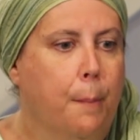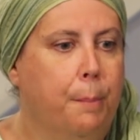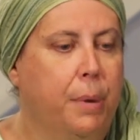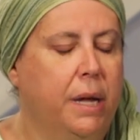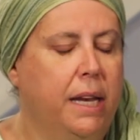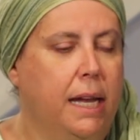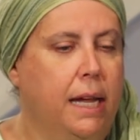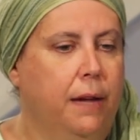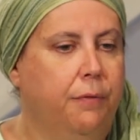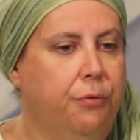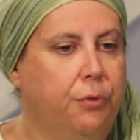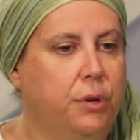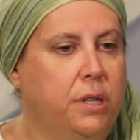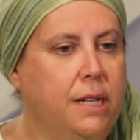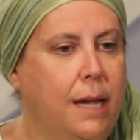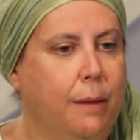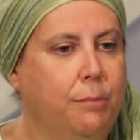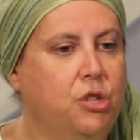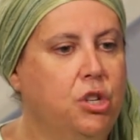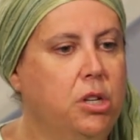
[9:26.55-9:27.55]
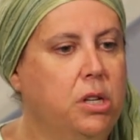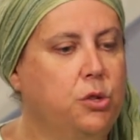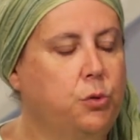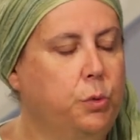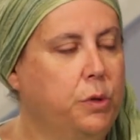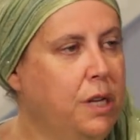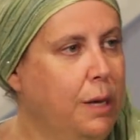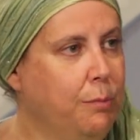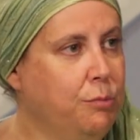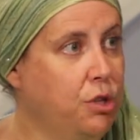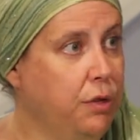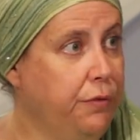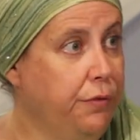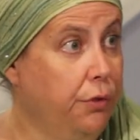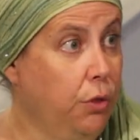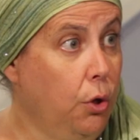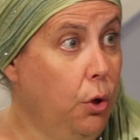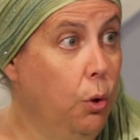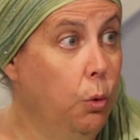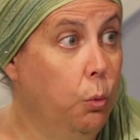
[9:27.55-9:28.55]
But if redemption is redemption
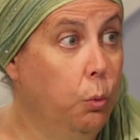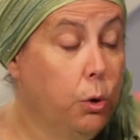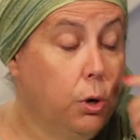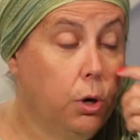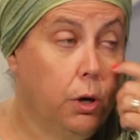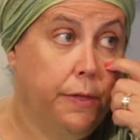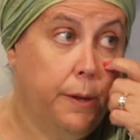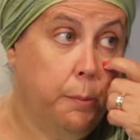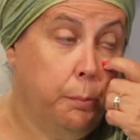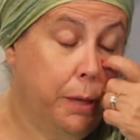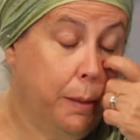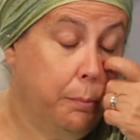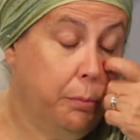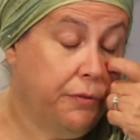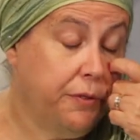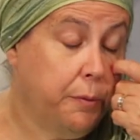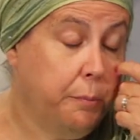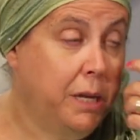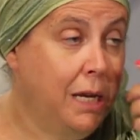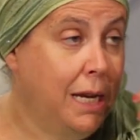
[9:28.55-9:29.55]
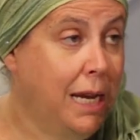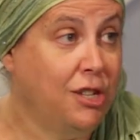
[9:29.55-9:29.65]
for the whole world, then people from the